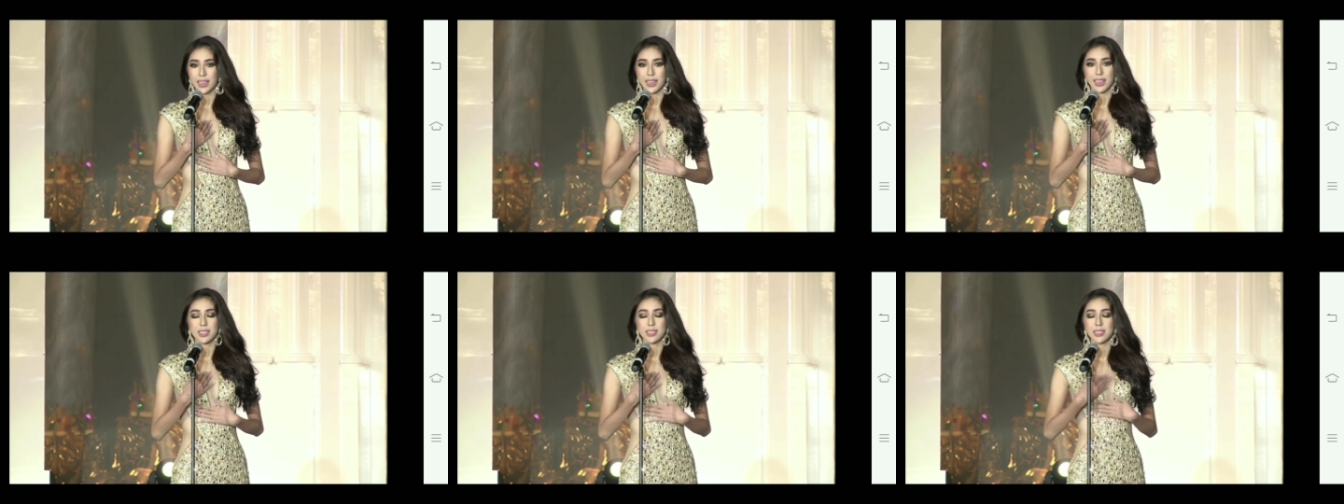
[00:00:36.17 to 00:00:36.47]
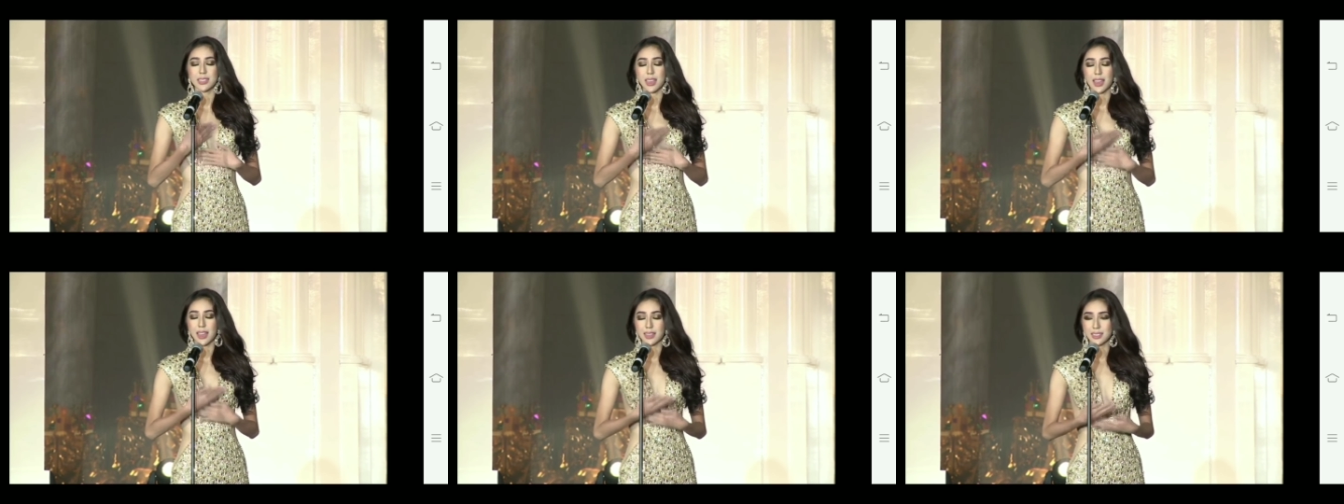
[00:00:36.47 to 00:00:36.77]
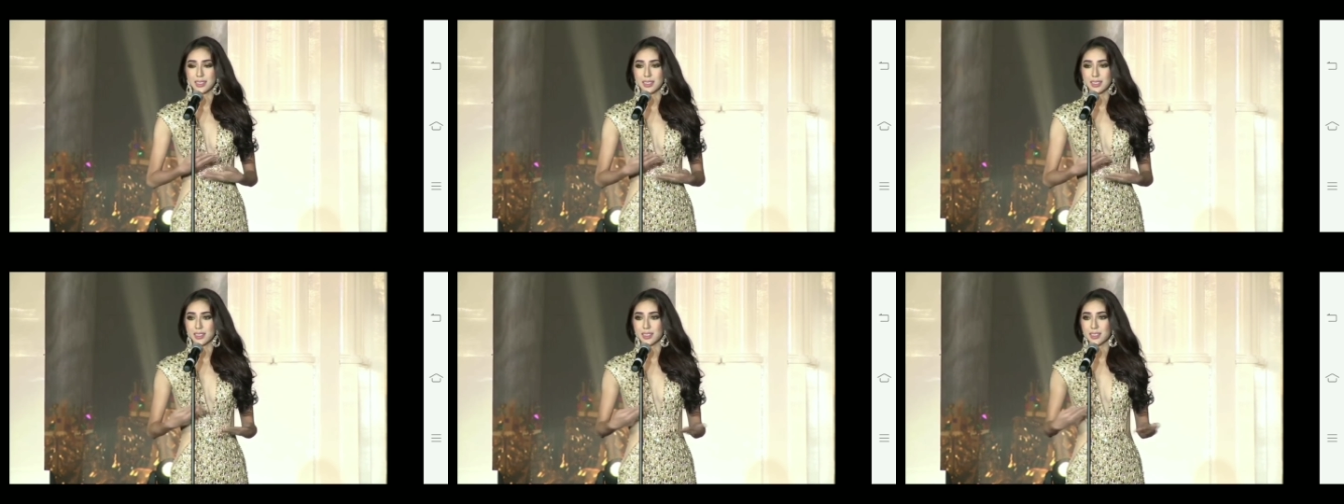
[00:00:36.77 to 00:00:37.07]
it's
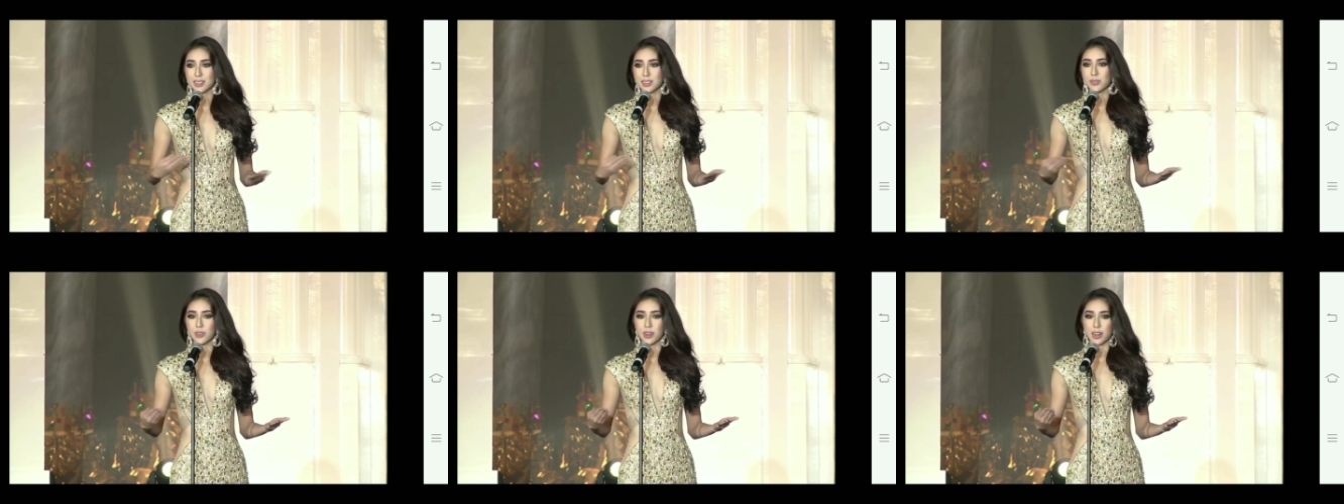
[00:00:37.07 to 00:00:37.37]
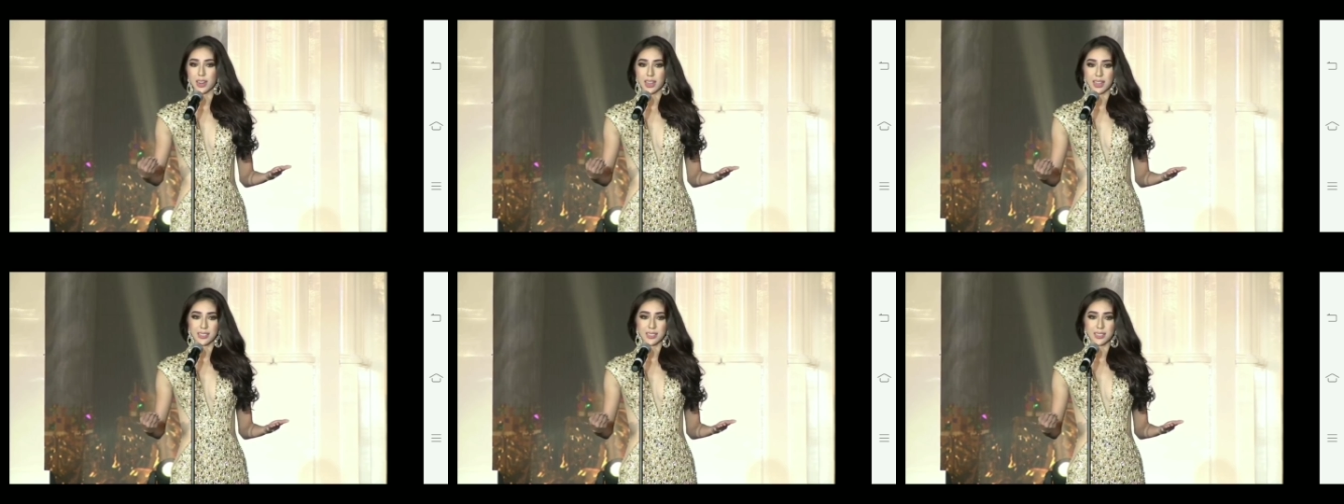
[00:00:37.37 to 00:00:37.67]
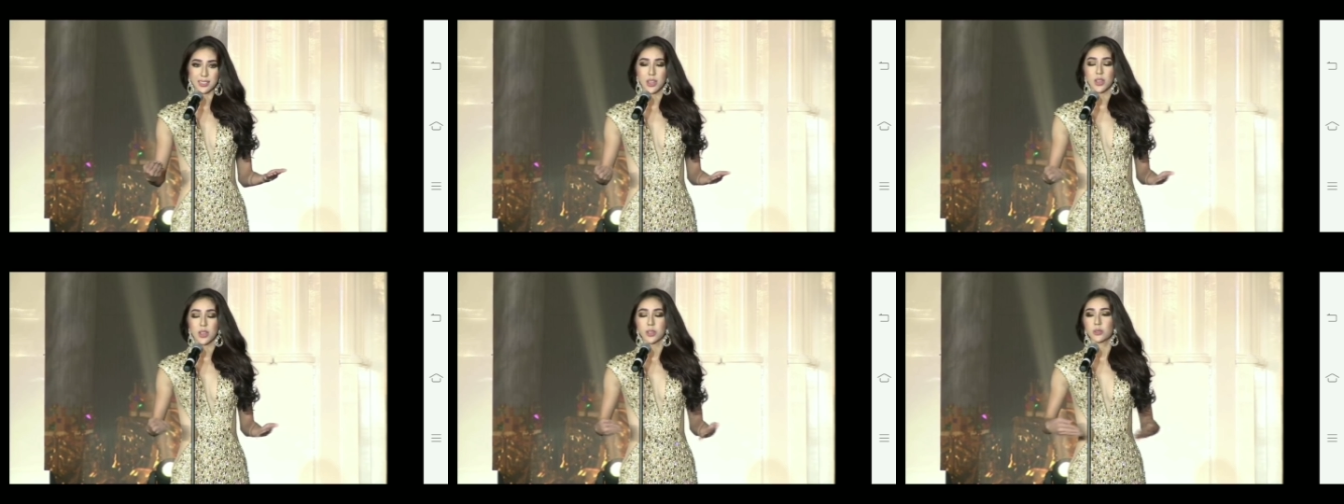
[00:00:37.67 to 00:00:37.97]
easier for us
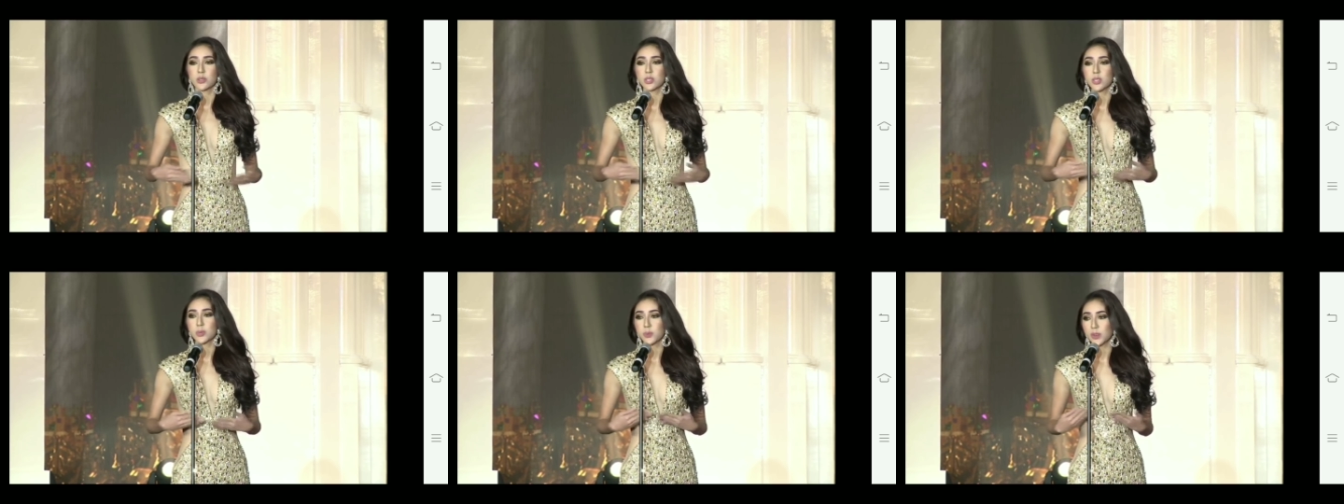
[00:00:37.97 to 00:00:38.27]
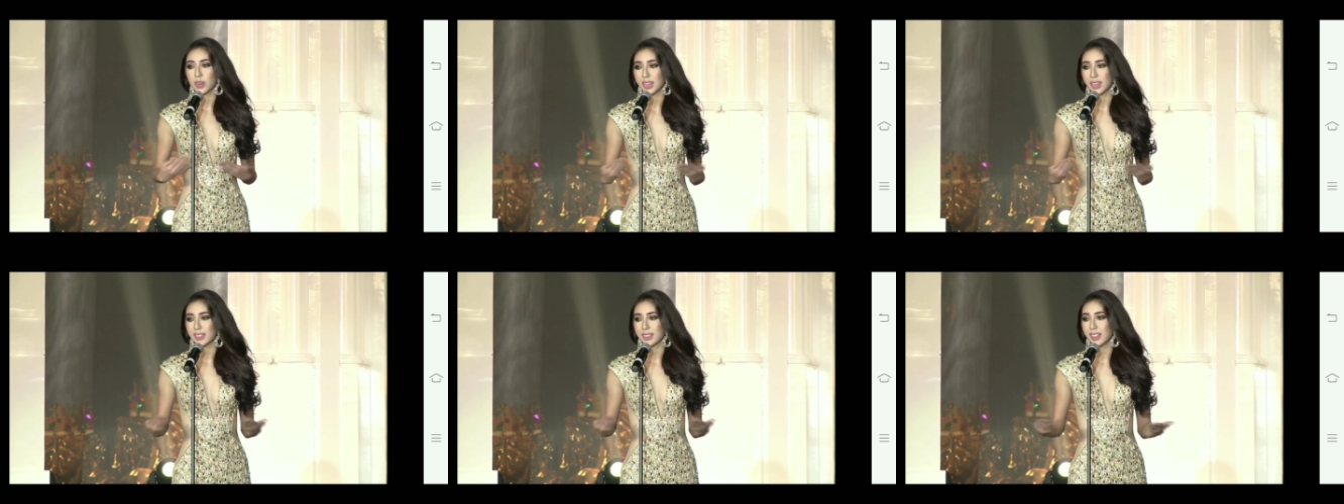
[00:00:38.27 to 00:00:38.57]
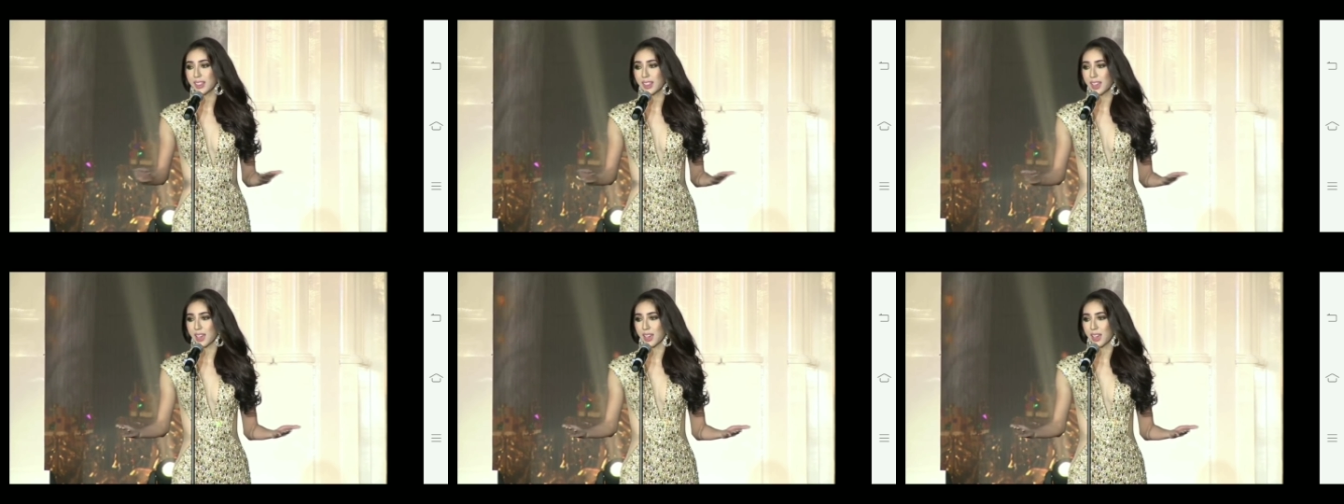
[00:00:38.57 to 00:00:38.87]
to spread
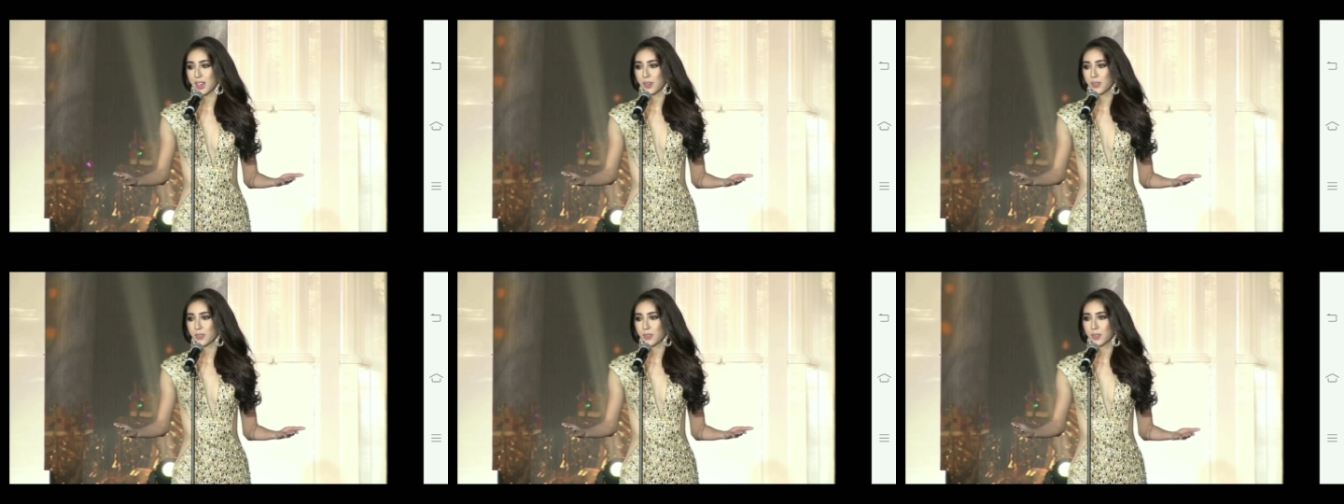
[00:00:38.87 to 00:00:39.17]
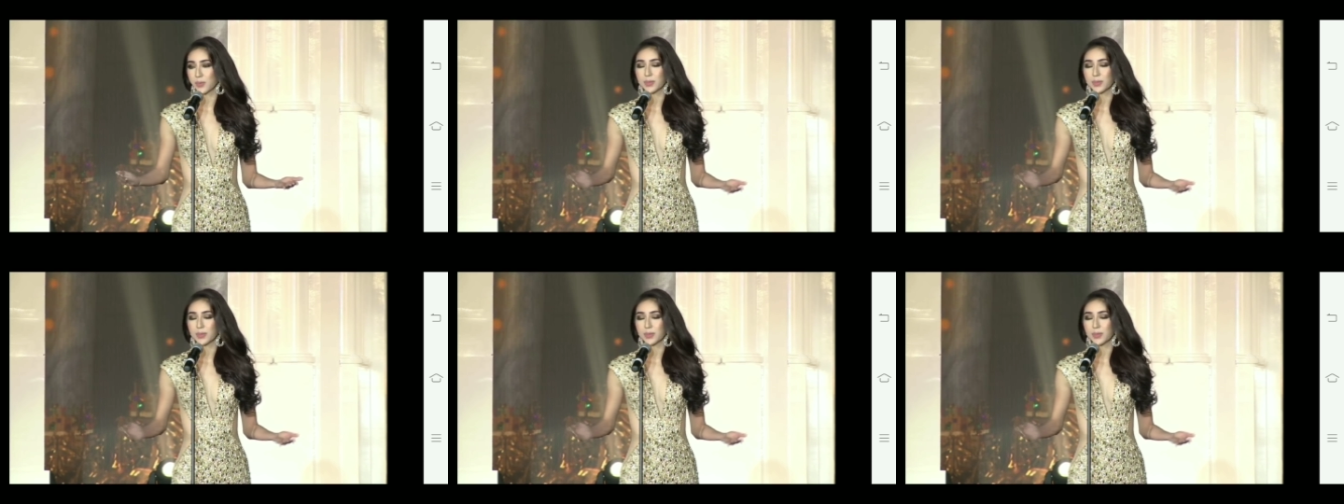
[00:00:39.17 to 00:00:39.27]
love.